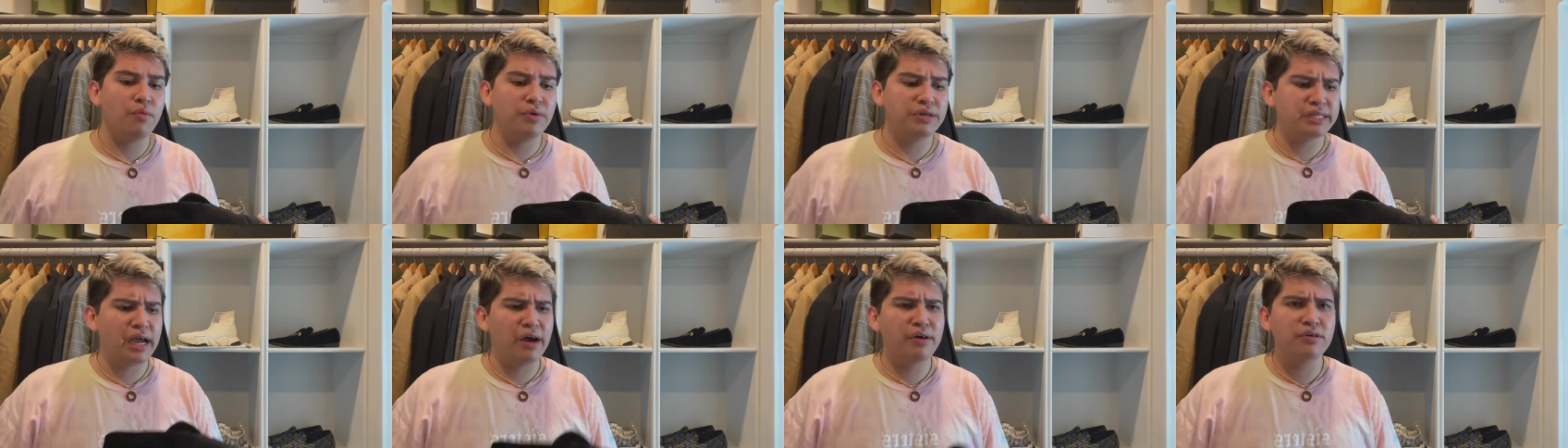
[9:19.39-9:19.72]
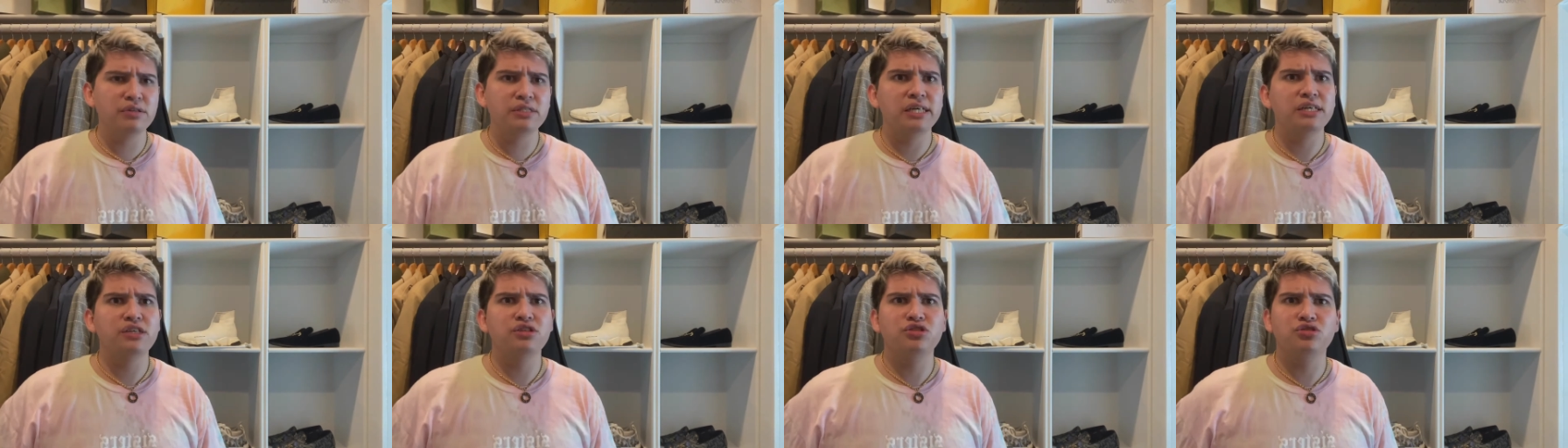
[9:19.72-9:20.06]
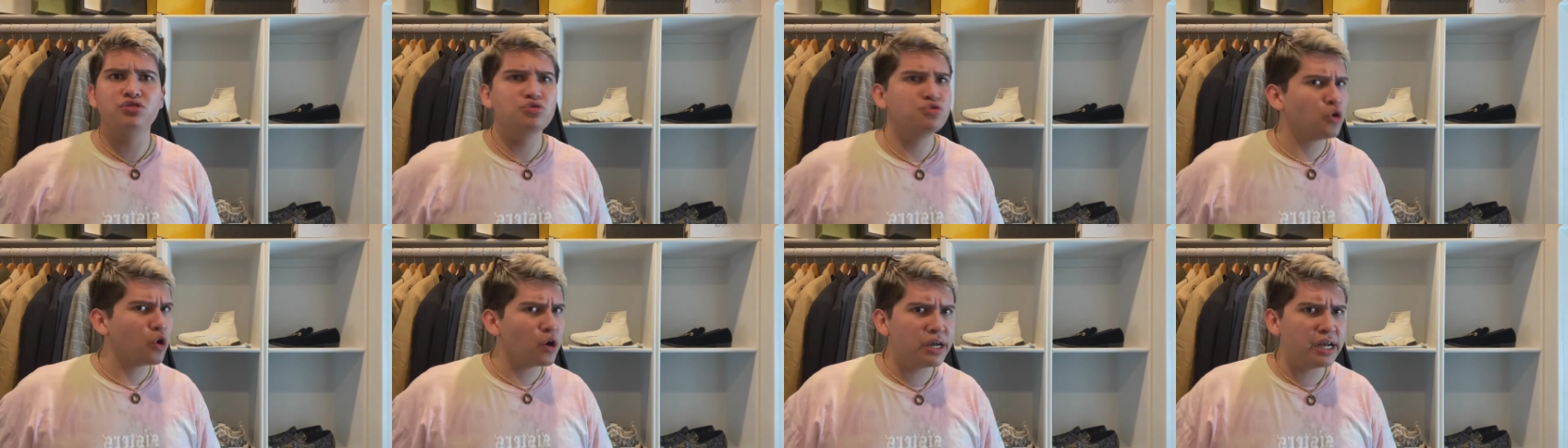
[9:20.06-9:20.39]
which I was
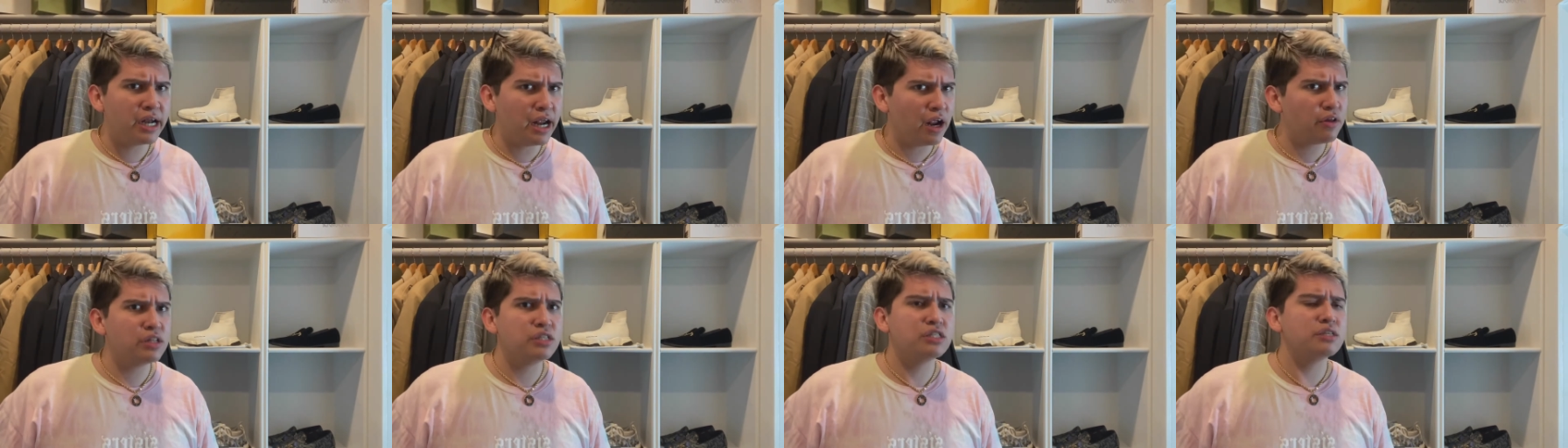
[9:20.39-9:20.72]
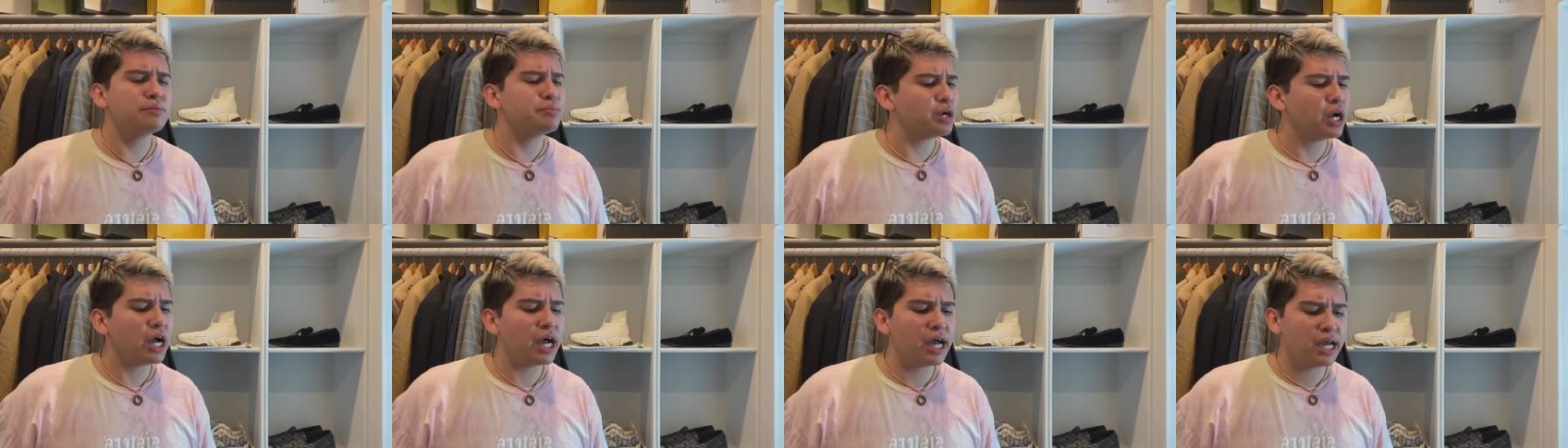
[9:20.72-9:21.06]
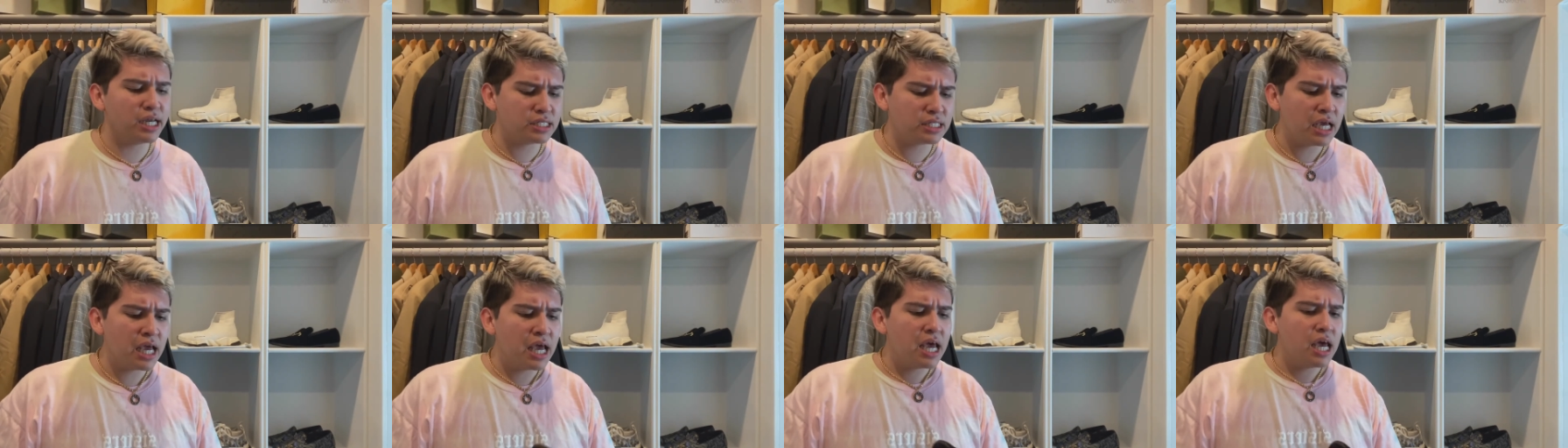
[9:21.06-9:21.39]
extraordinarily
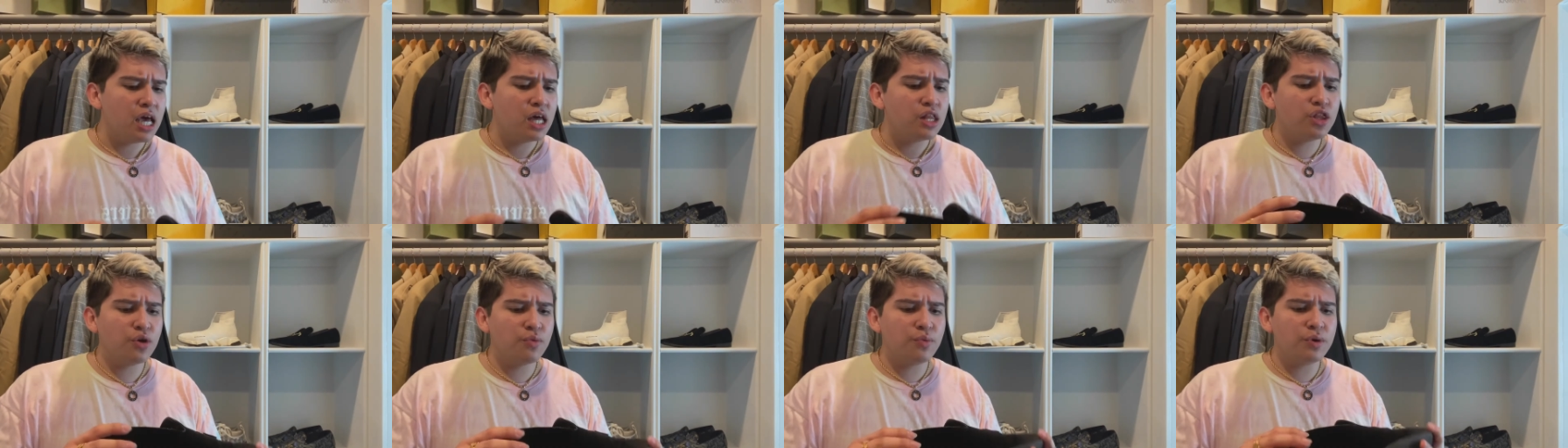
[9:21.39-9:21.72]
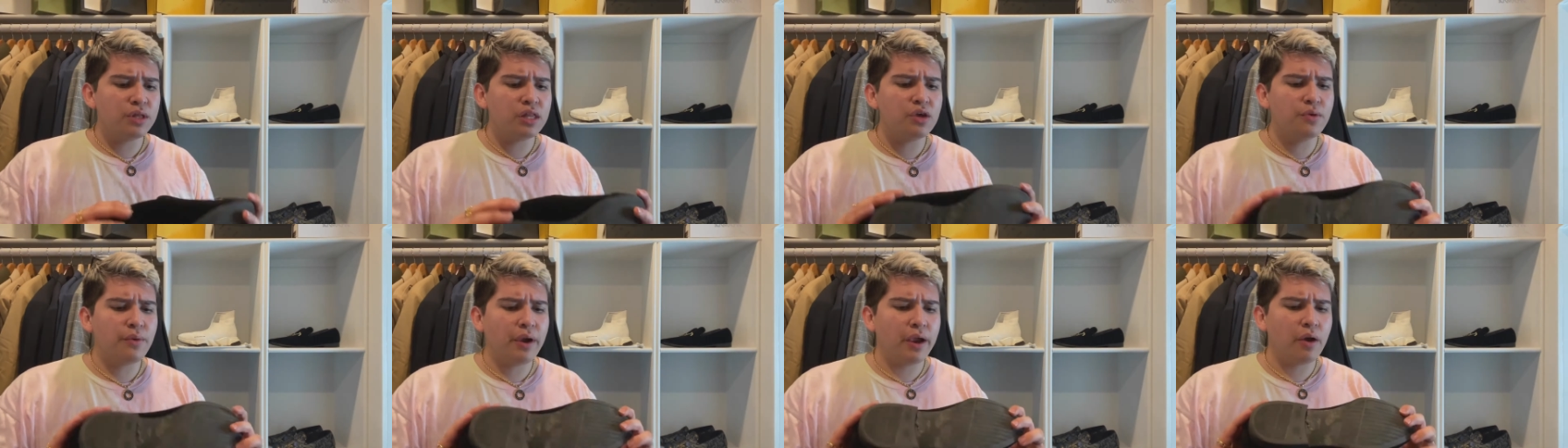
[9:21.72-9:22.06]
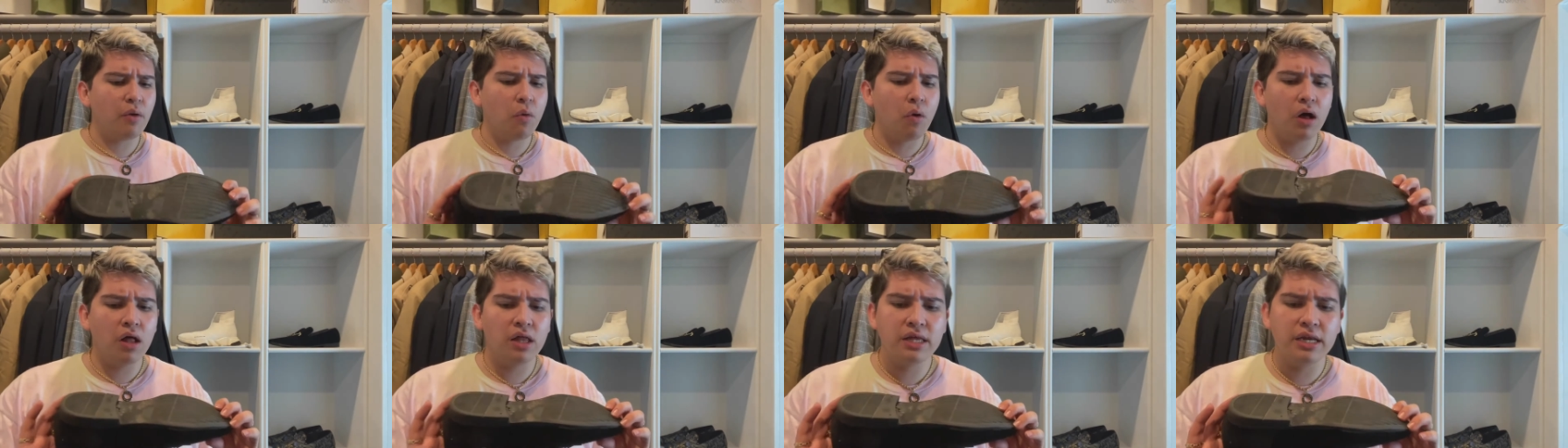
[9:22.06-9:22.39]
surprised. They're really great
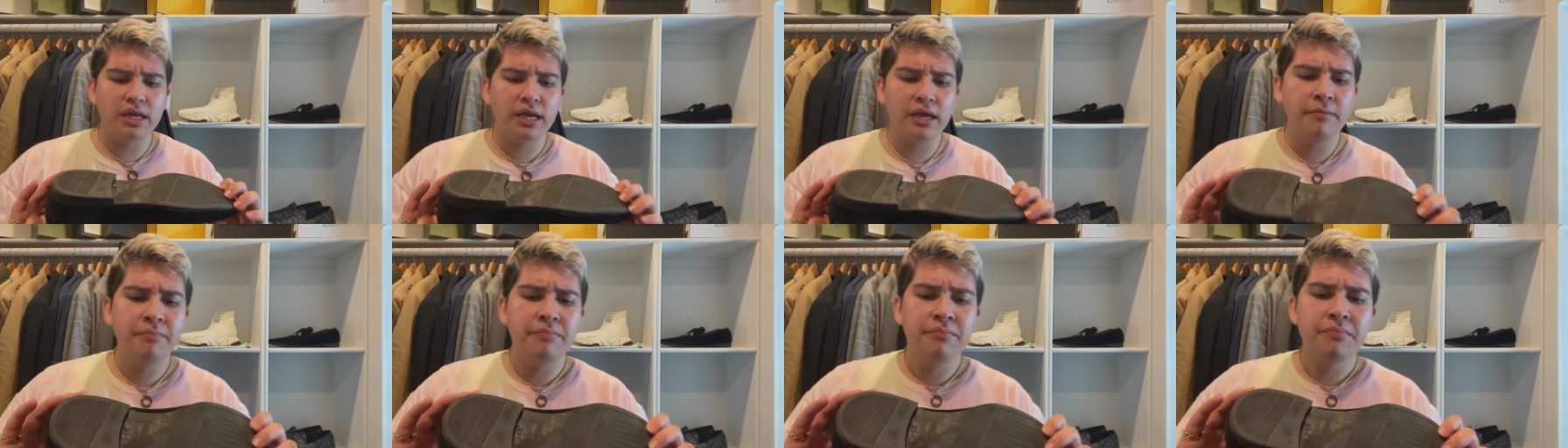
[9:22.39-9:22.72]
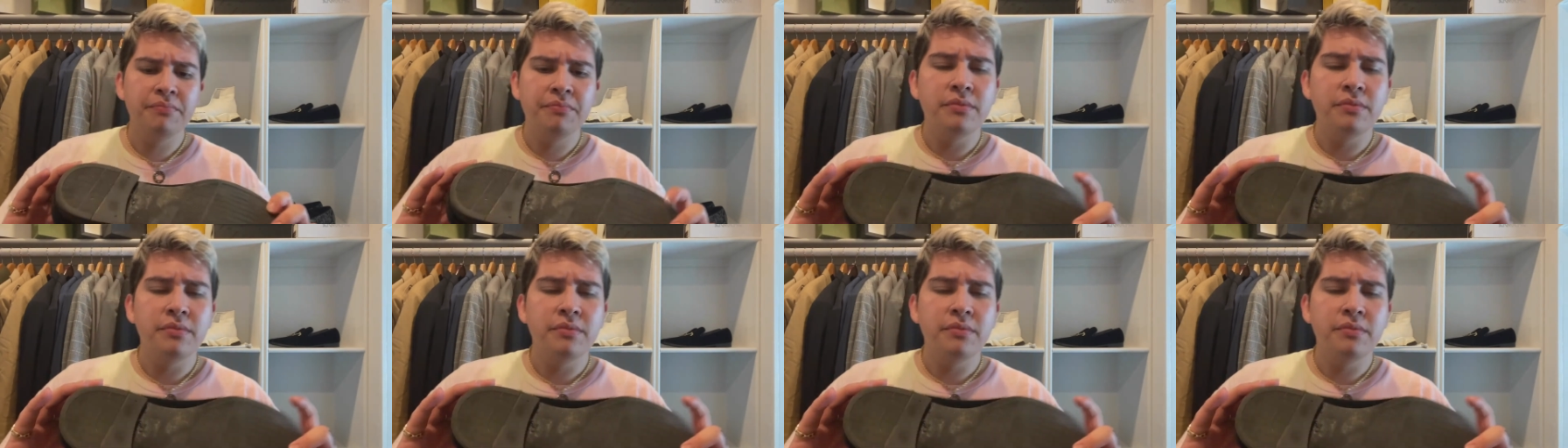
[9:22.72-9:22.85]
quality.